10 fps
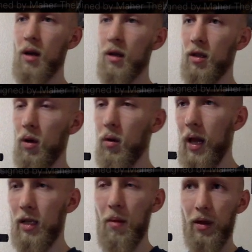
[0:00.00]
So
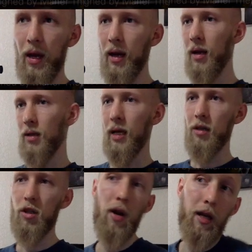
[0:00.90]
last month I was getting
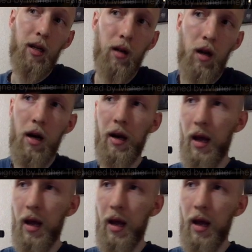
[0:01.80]
distracted a lot,